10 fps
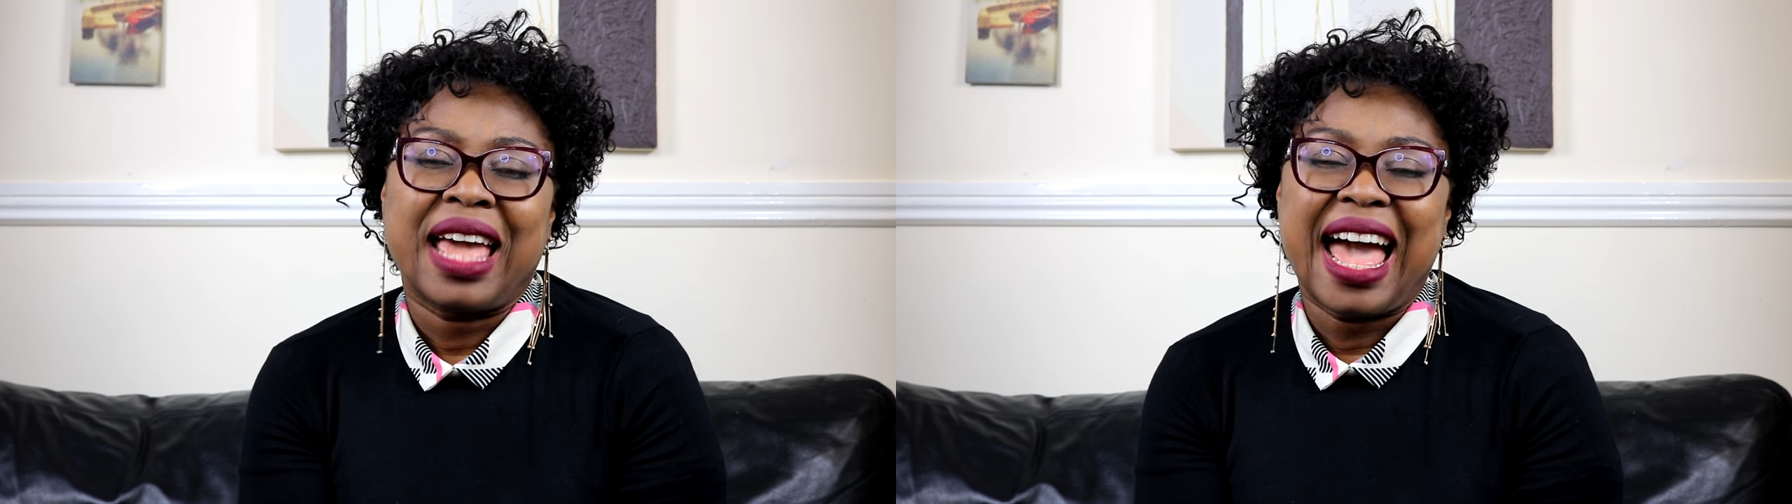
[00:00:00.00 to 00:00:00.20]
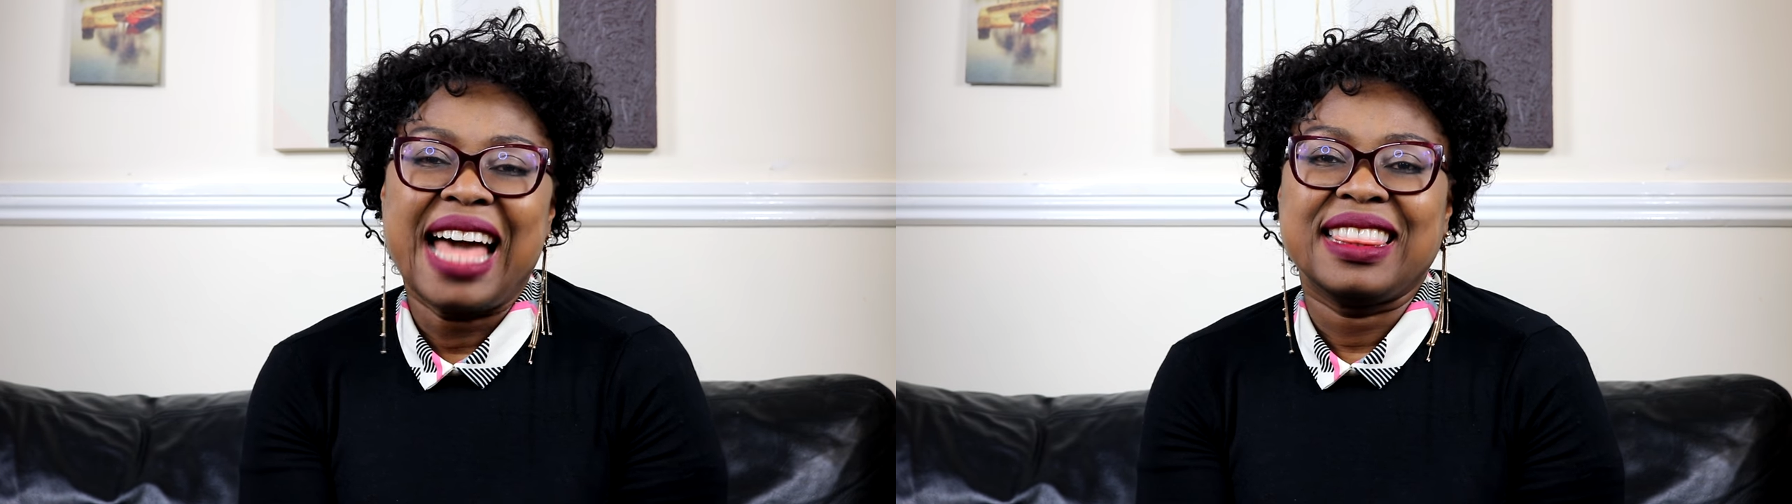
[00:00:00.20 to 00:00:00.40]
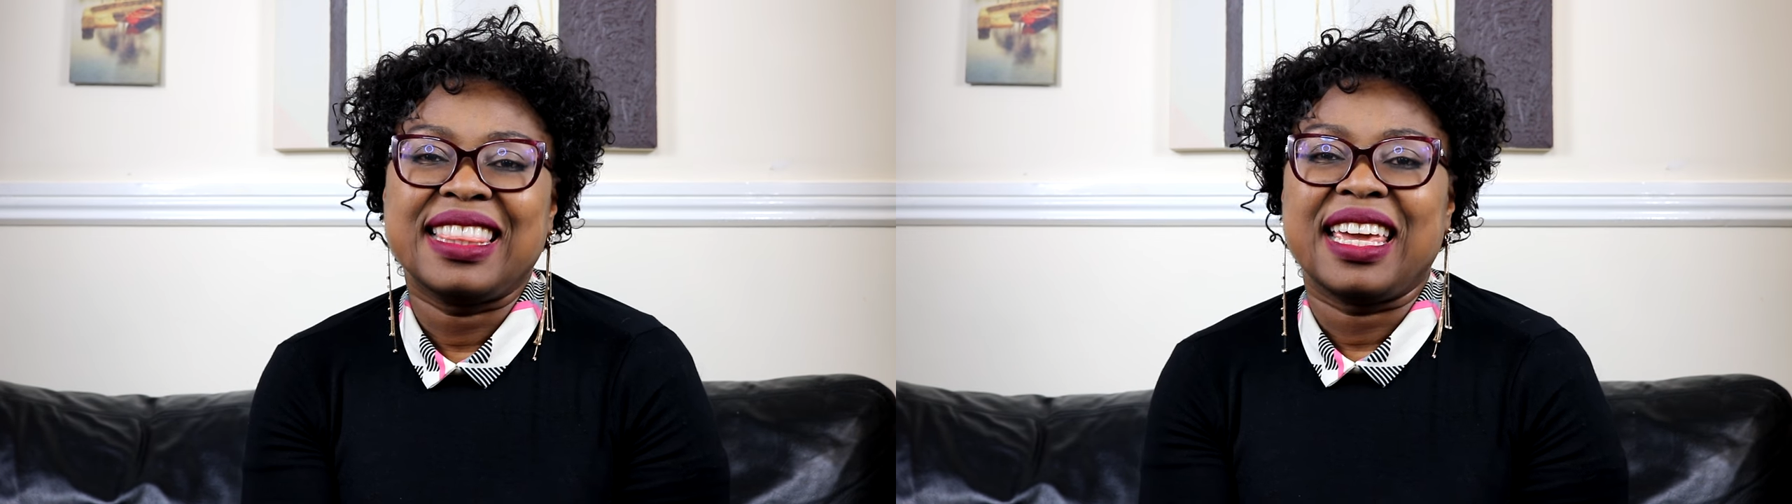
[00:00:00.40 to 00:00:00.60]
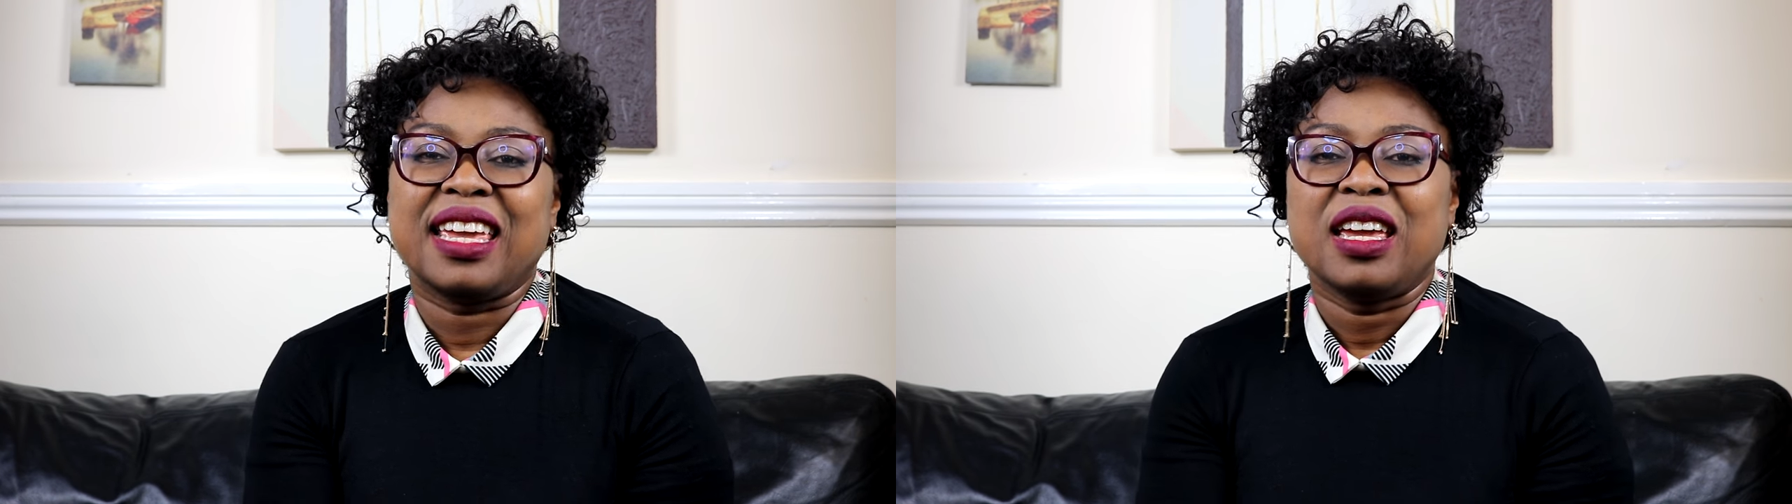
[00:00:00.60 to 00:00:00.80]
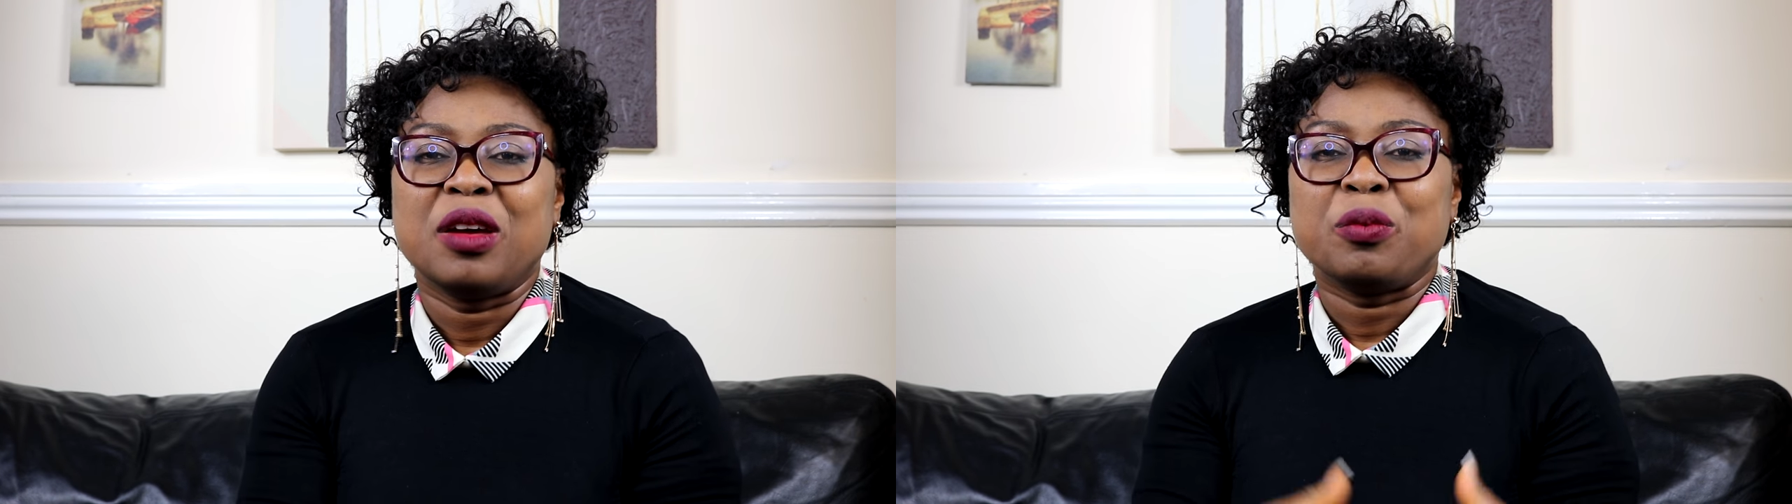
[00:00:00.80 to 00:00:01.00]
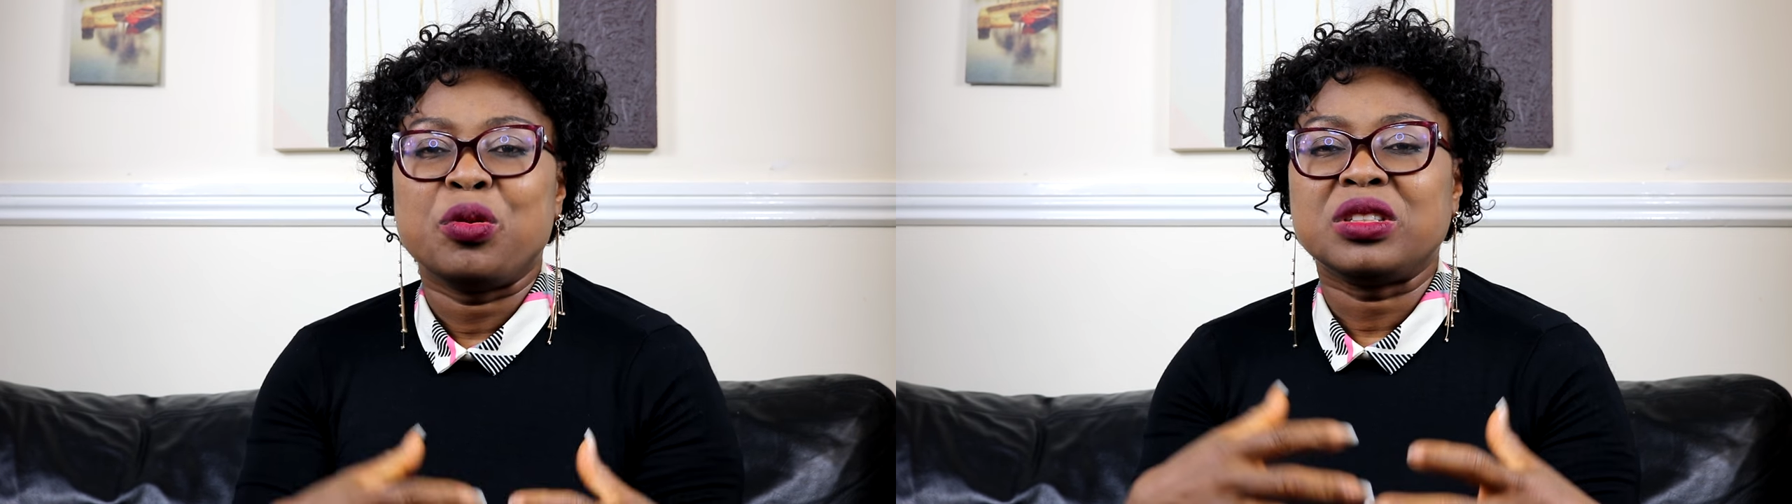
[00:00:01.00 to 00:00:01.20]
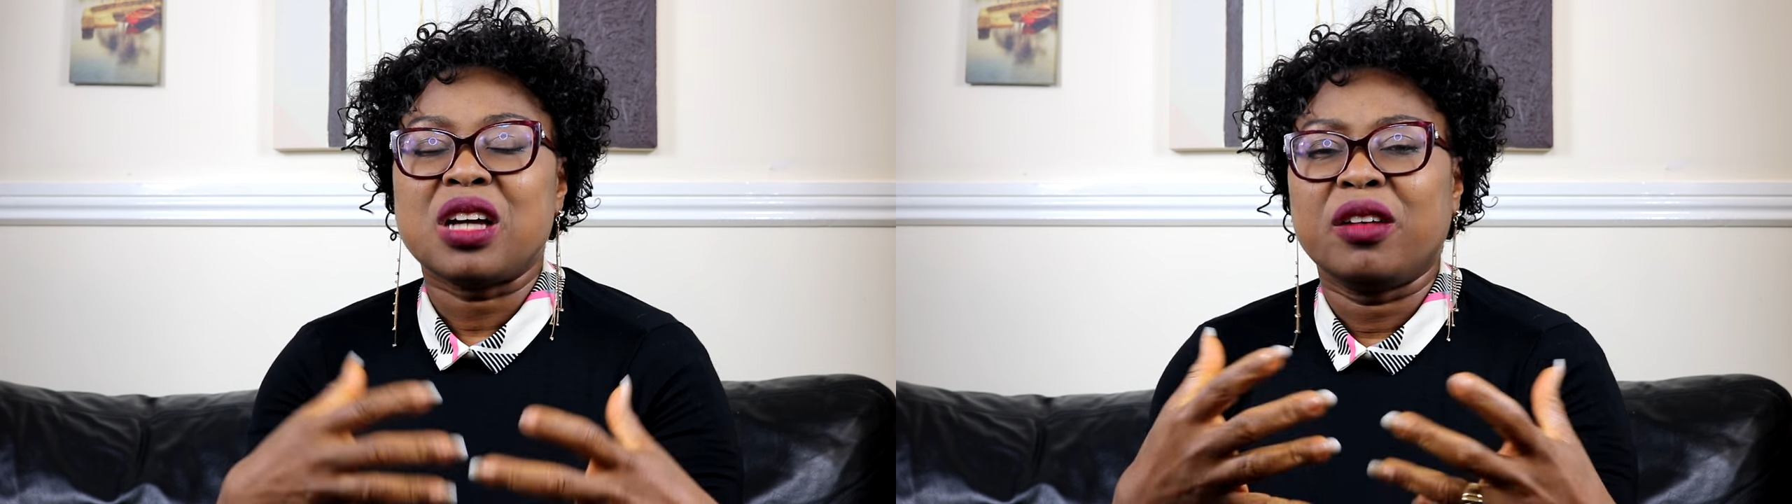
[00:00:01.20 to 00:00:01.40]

and they put